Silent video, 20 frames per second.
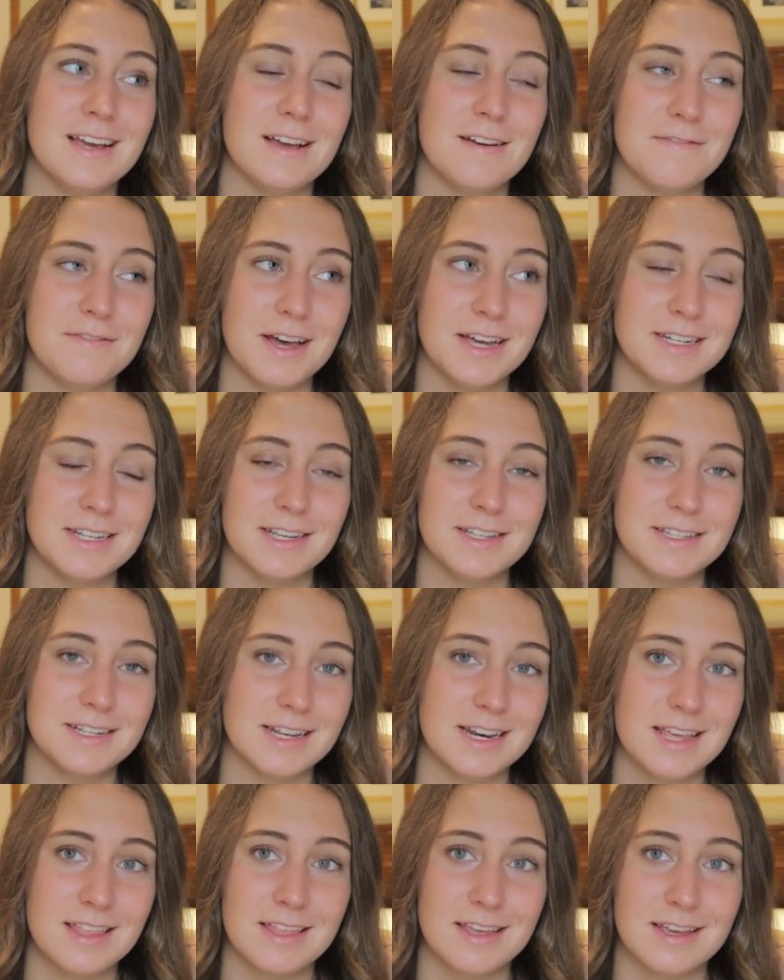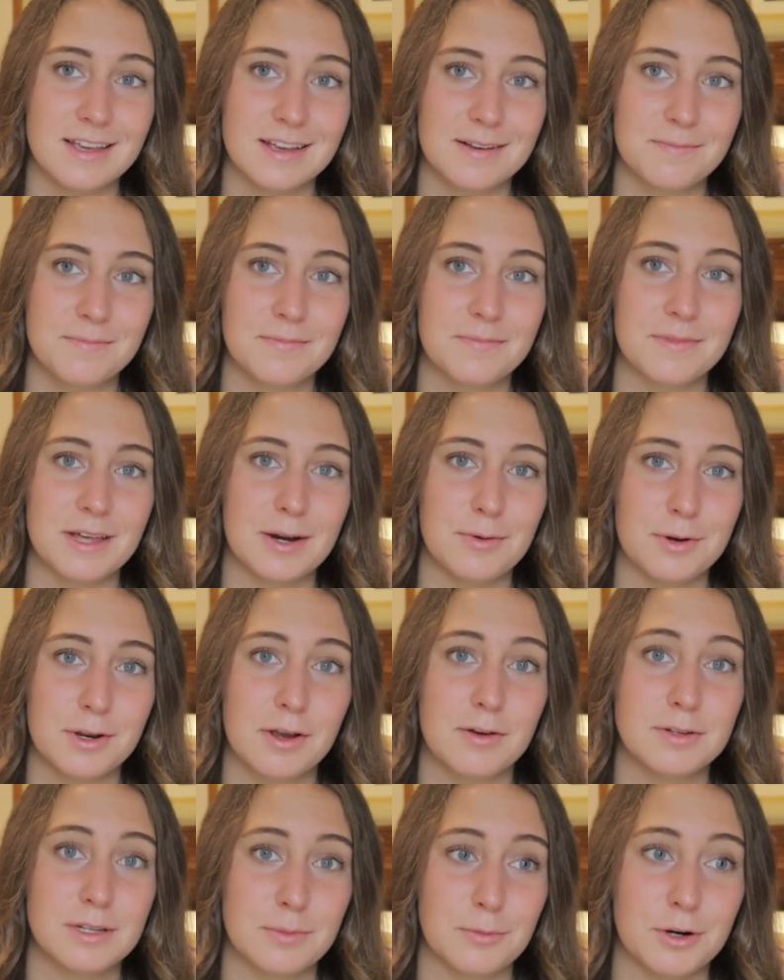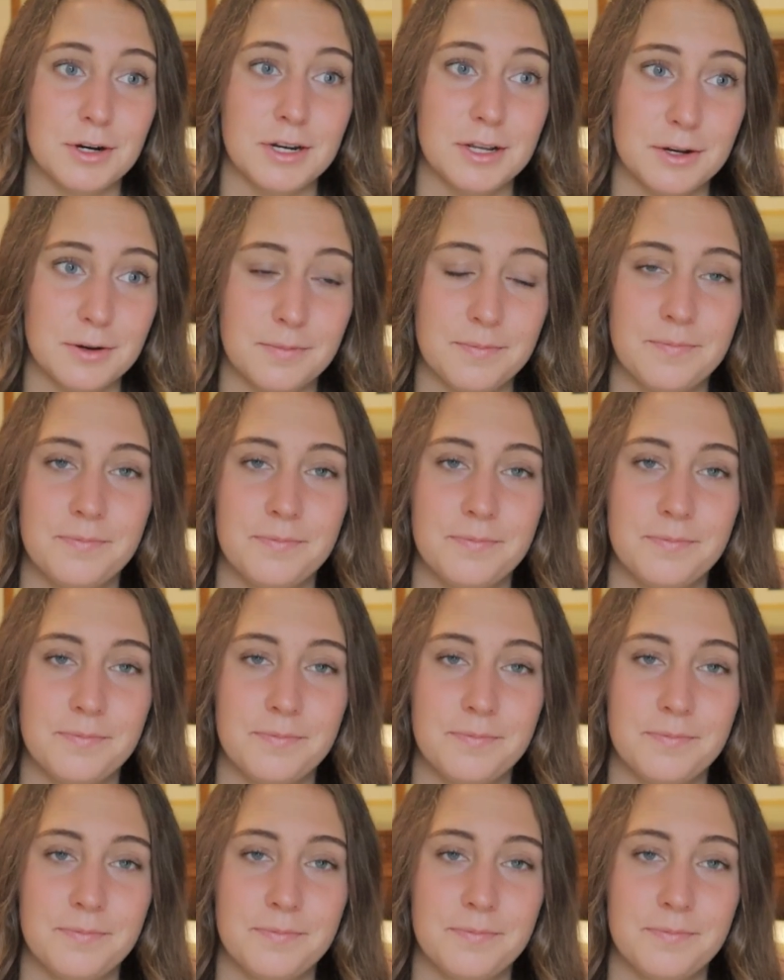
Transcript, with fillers: if that tells you anything, I want to go somewhere new.